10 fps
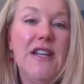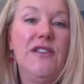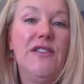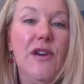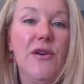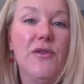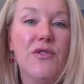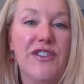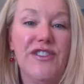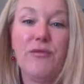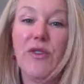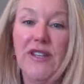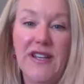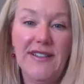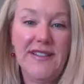So just some really
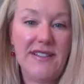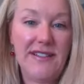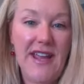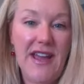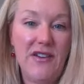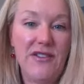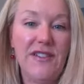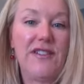nice discounts,